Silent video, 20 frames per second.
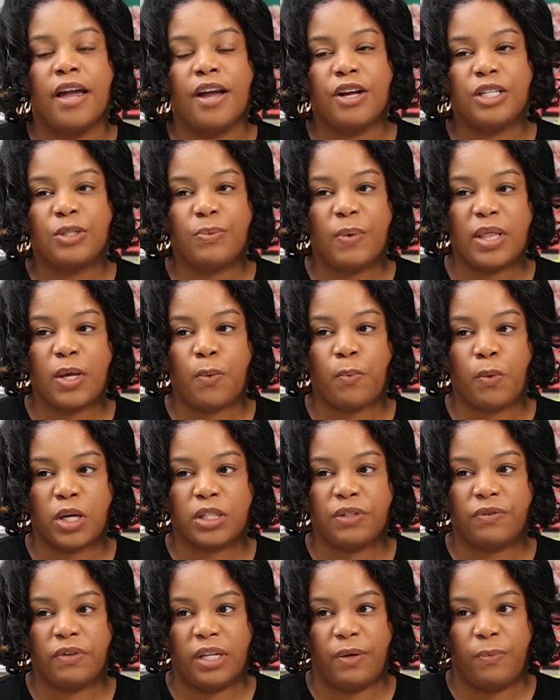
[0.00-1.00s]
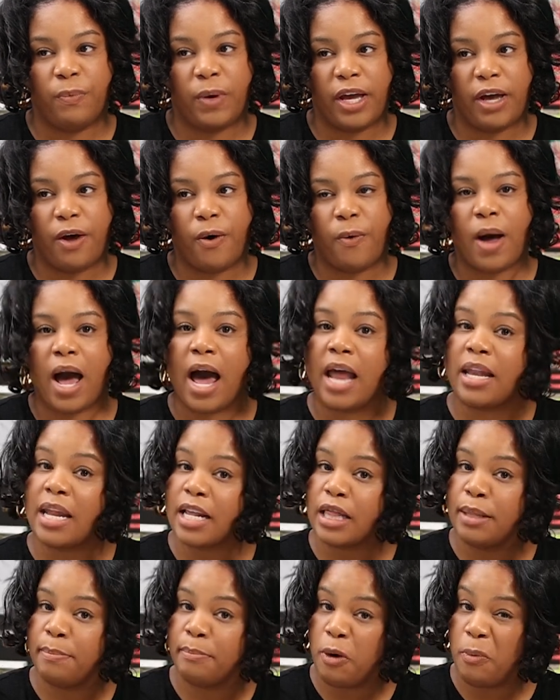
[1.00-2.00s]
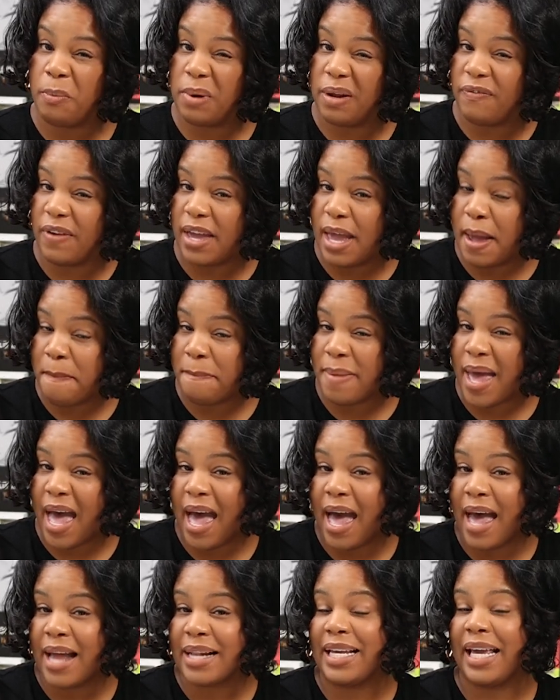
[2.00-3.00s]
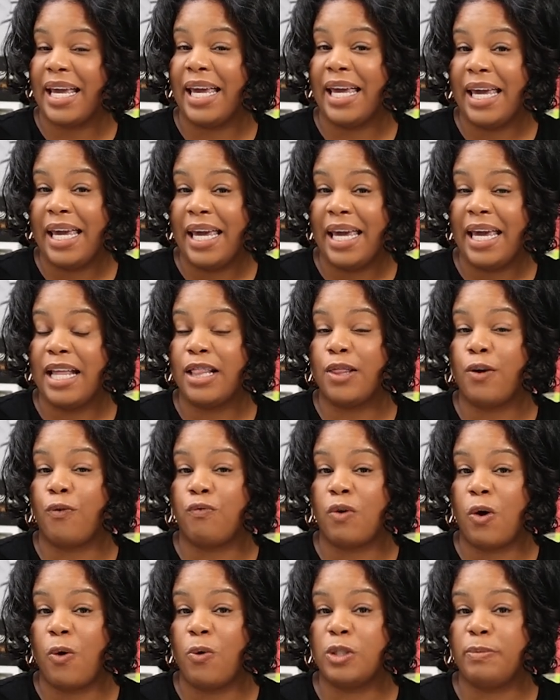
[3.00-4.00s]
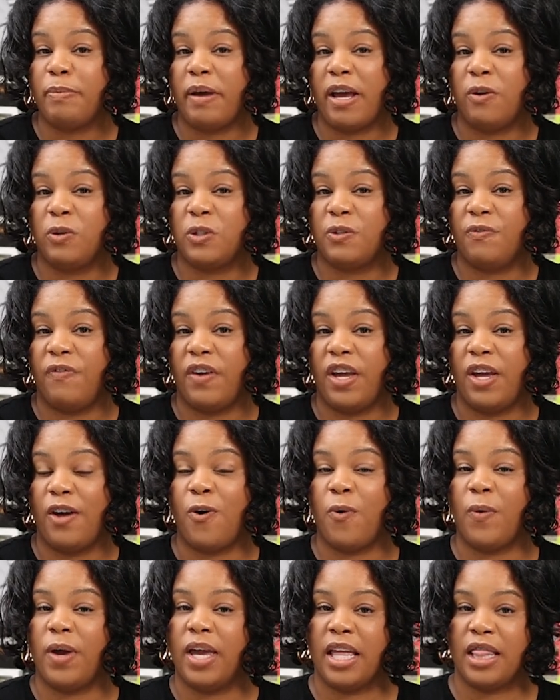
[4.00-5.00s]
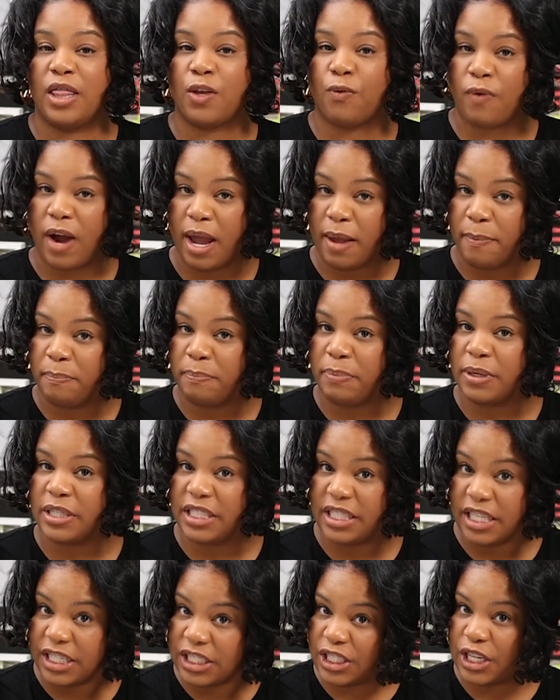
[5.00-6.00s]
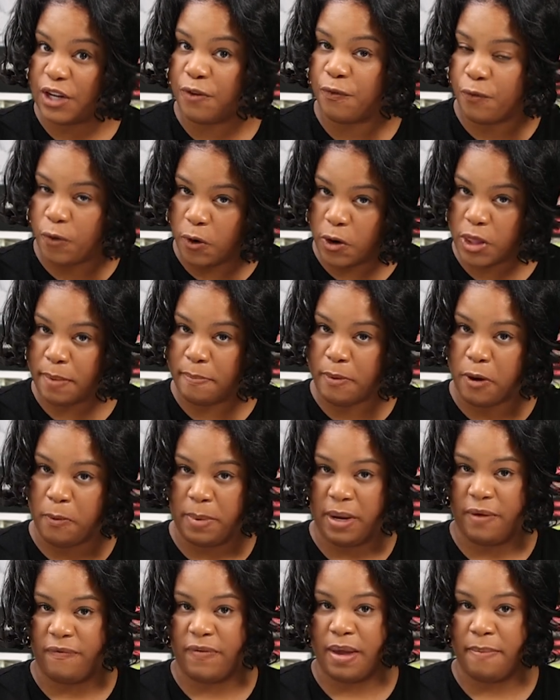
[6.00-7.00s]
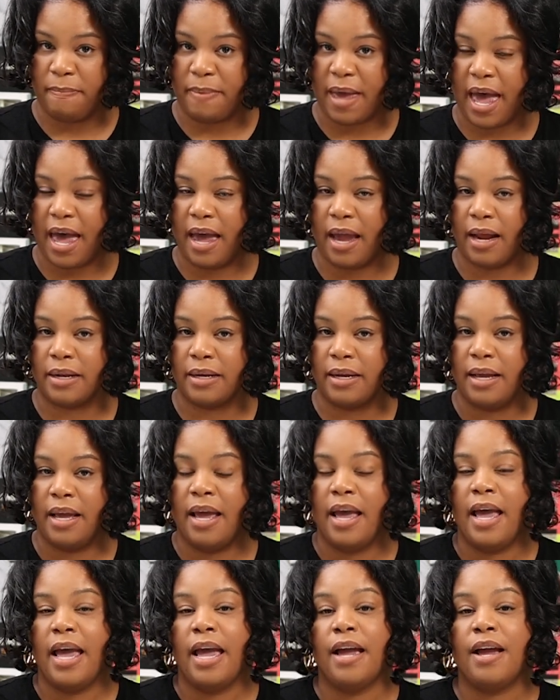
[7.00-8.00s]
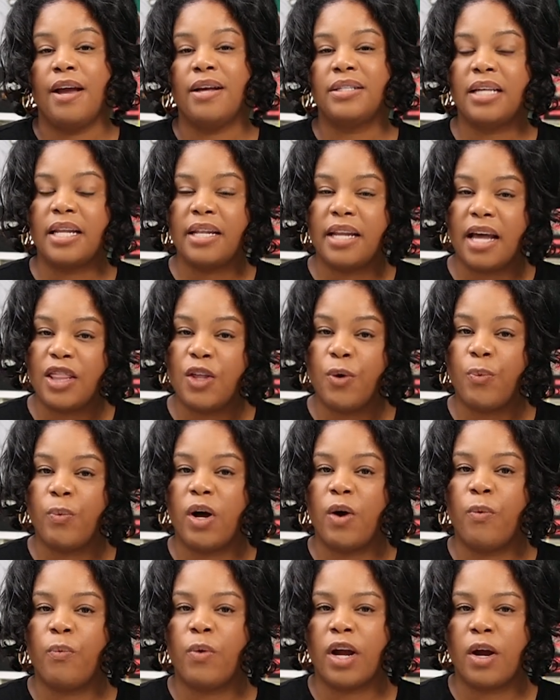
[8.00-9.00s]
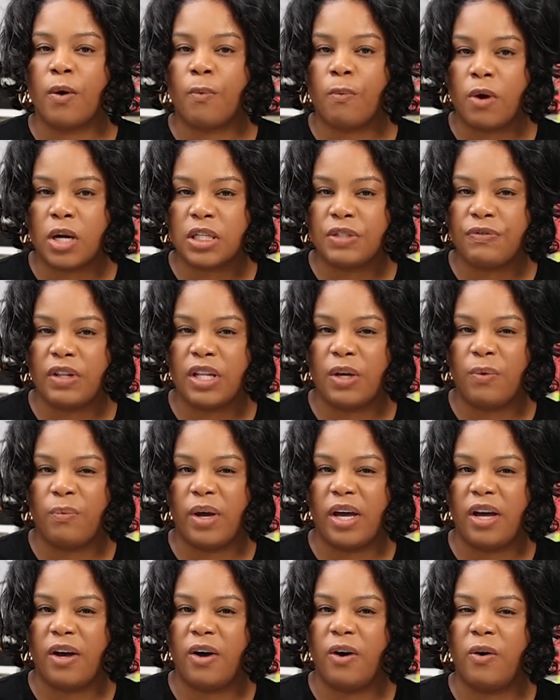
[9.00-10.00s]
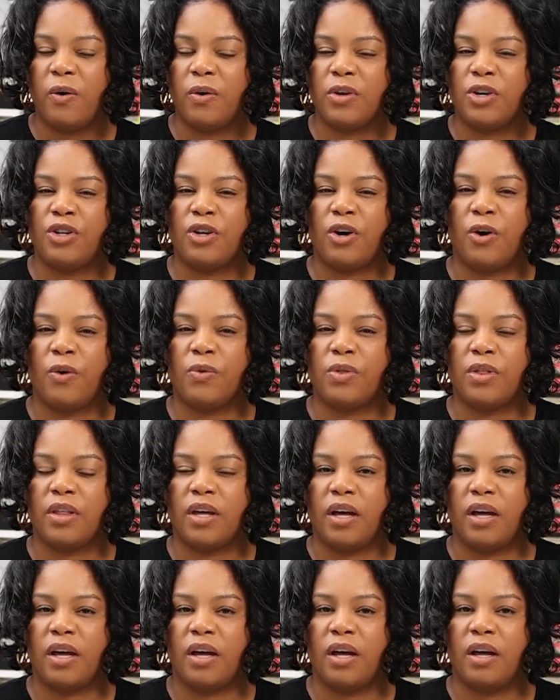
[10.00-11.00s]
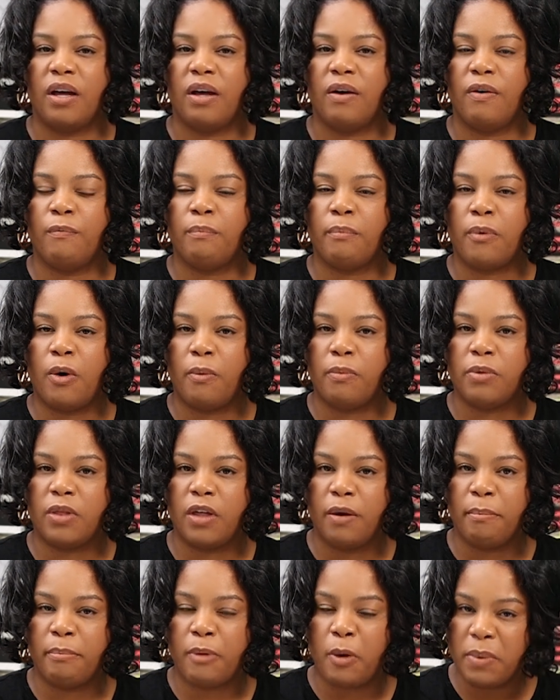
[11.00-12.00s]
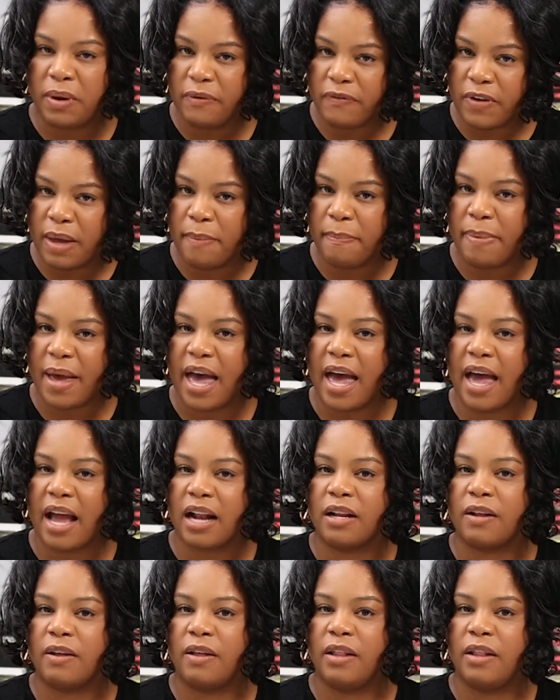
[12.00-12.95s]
Here's one that works really well. I like the moment of impact and the rose petals fell in the right position for the moment of impact. Here's another one where it works really well. The moment of impact